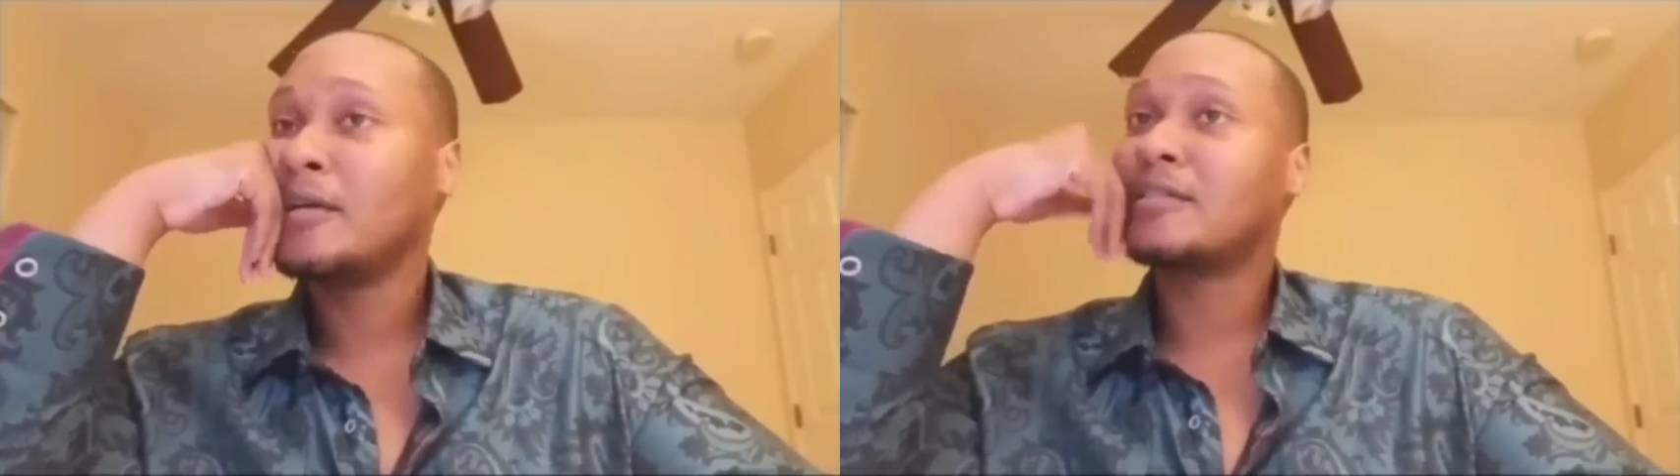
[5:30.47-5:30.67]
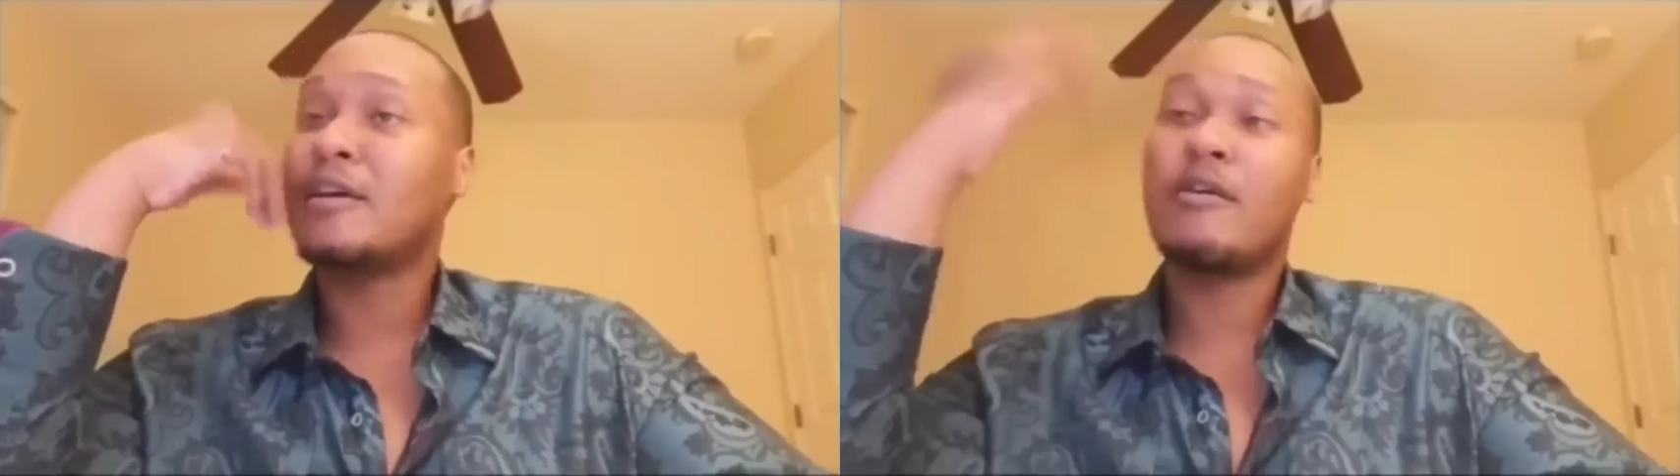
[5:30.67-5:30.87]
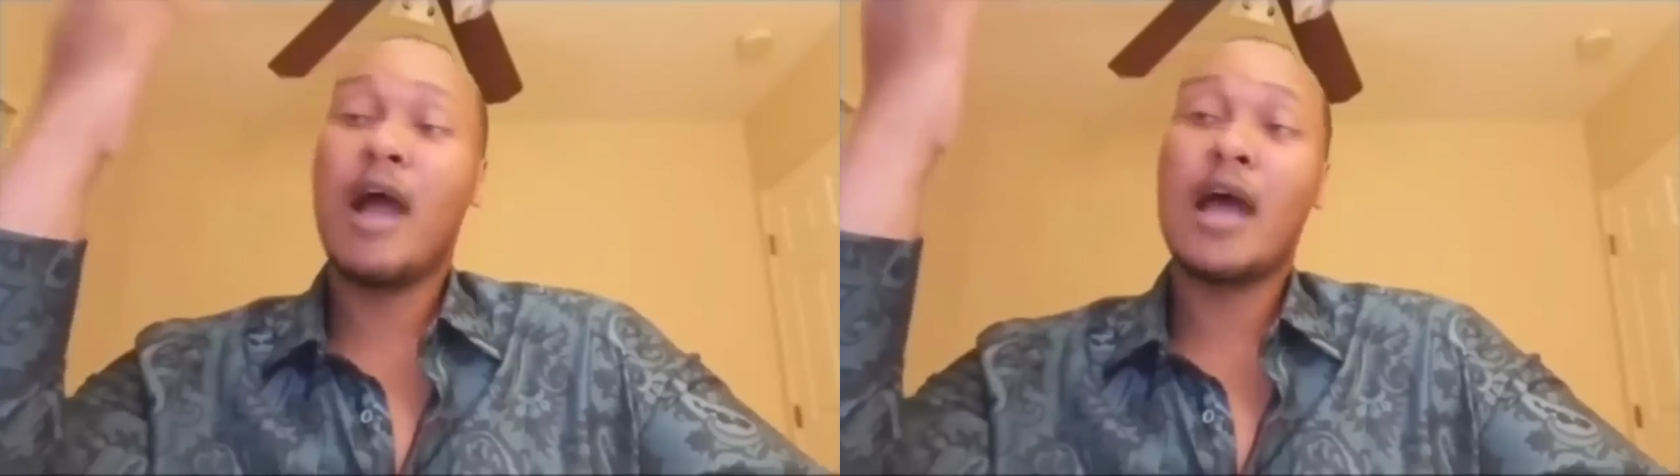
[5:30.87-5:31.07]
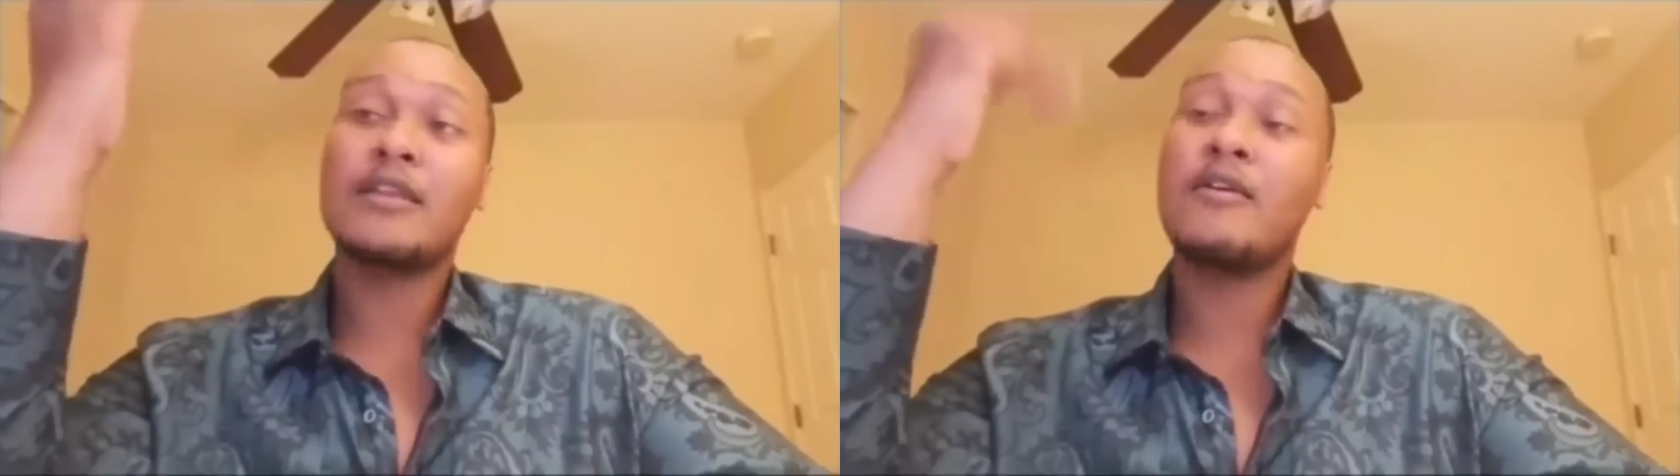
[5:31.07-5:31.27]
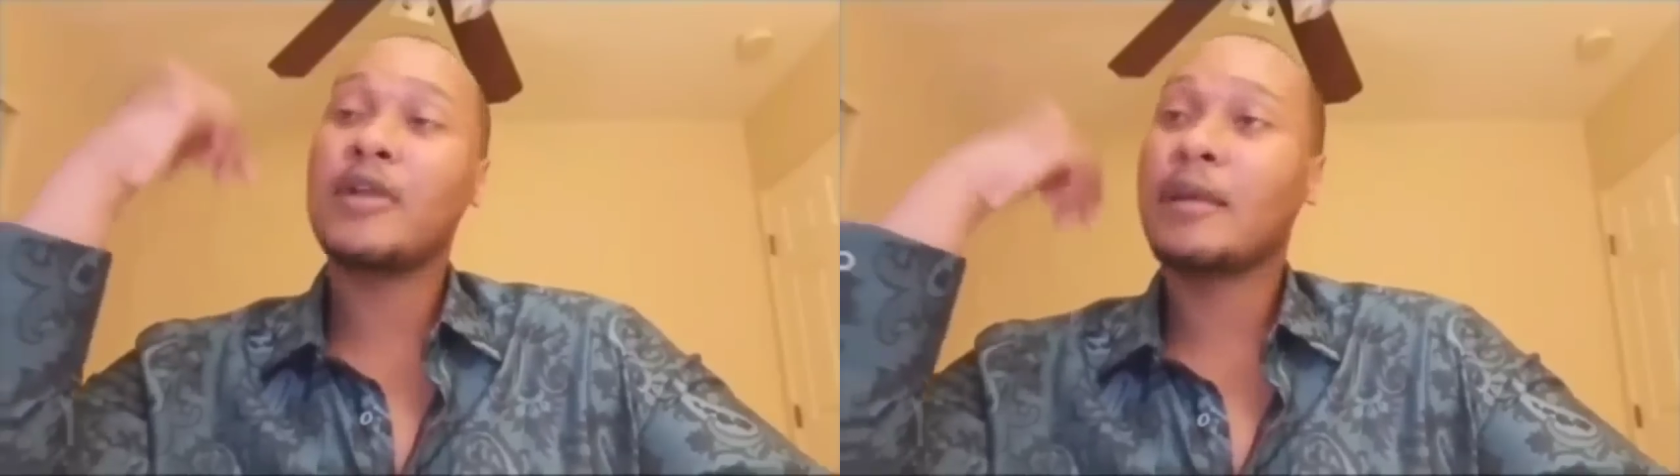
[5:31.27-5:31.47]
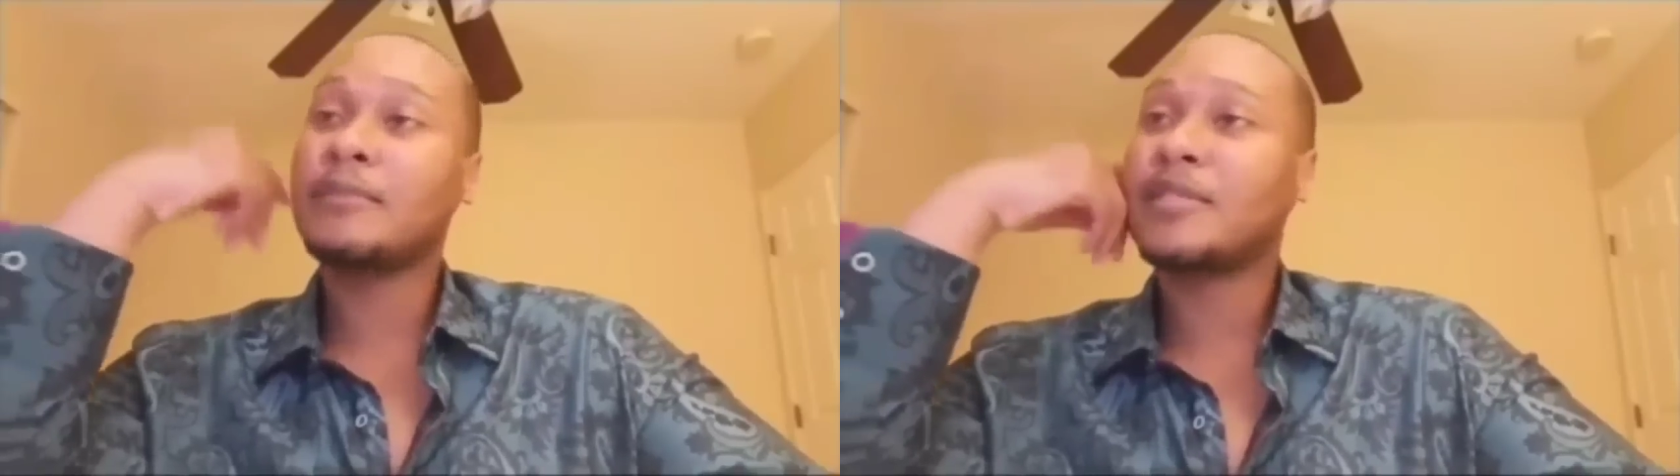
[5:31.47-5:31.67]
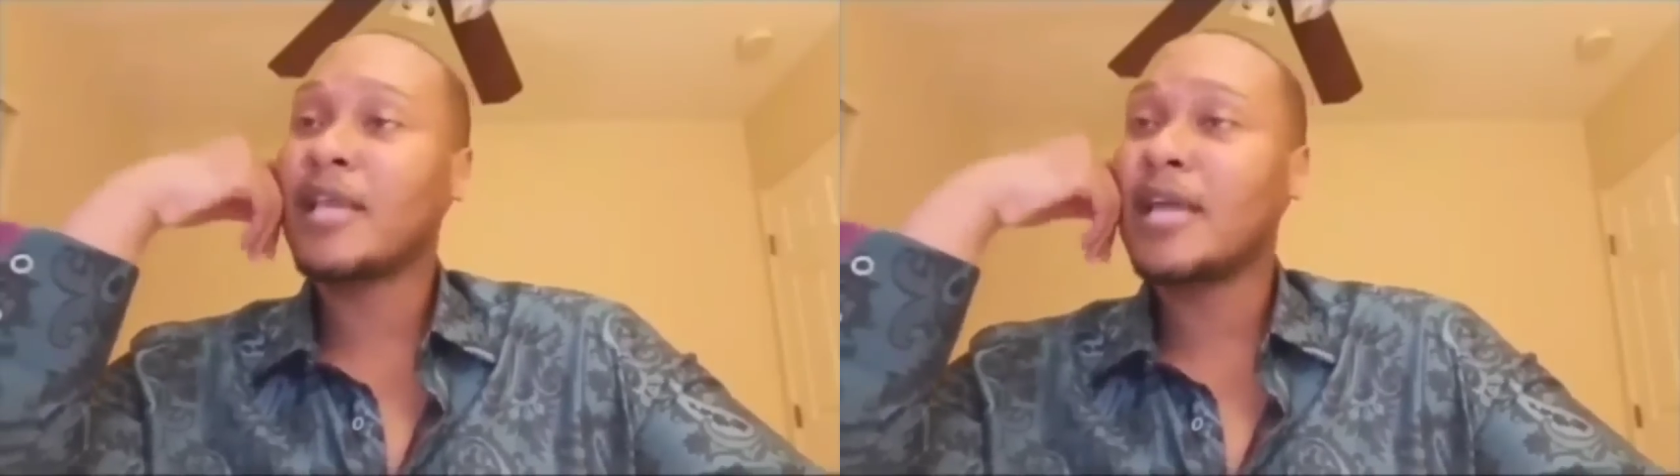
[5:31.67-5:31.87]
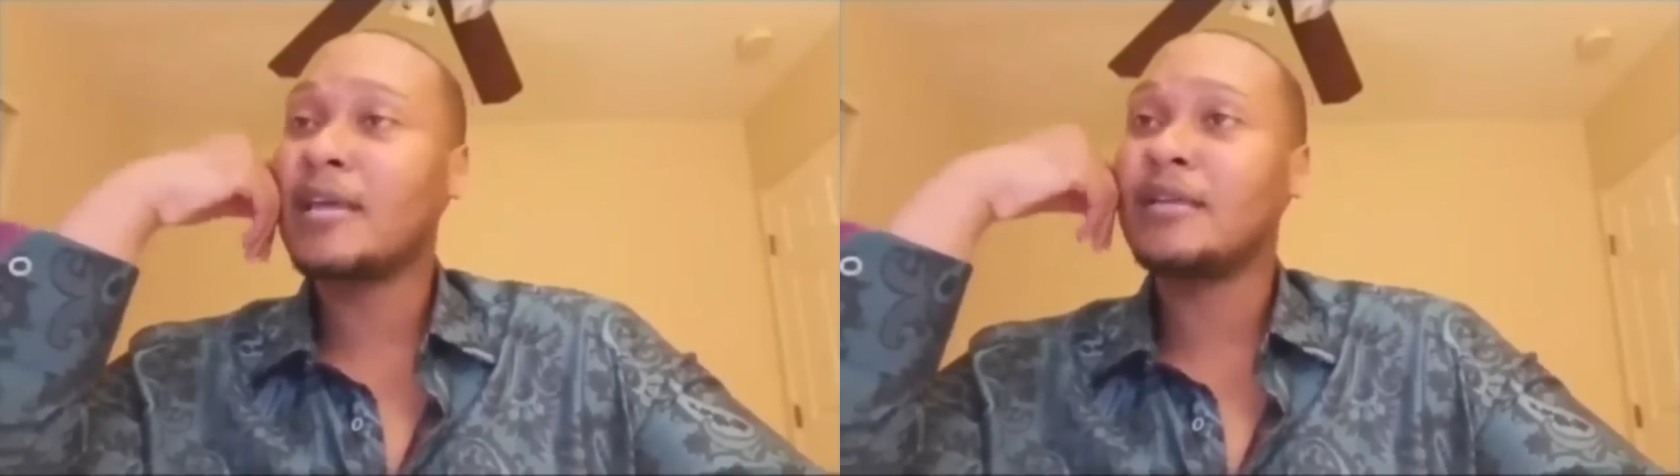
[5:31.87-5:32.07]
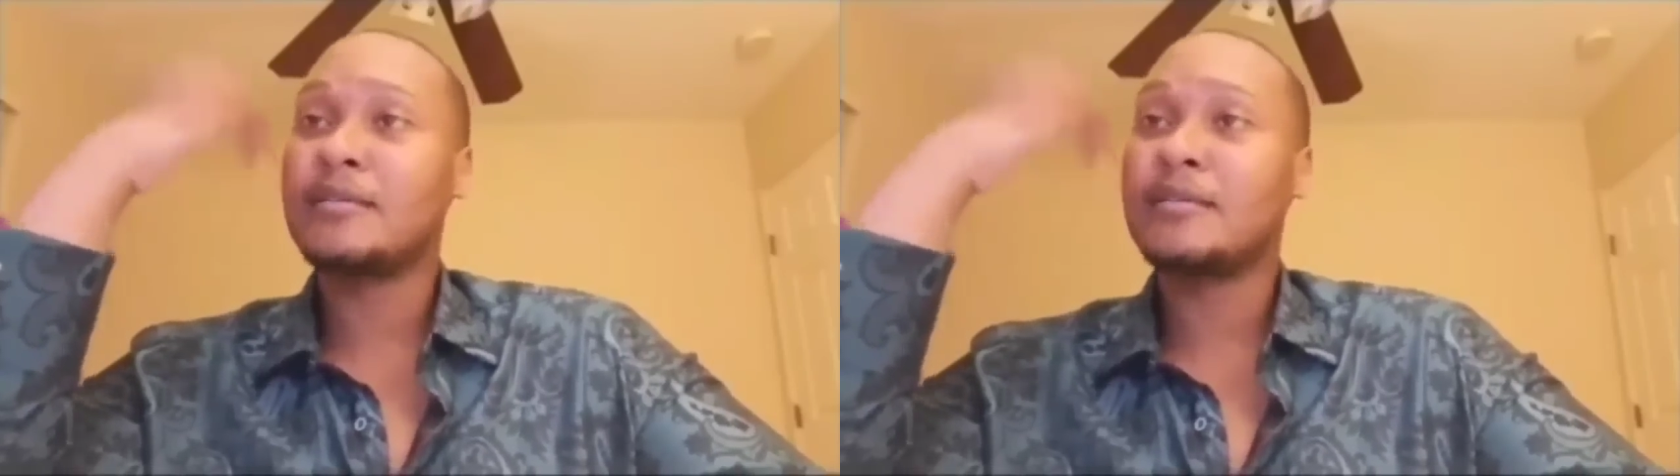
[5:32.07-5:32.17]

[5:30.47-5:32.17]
So I know what I'm saying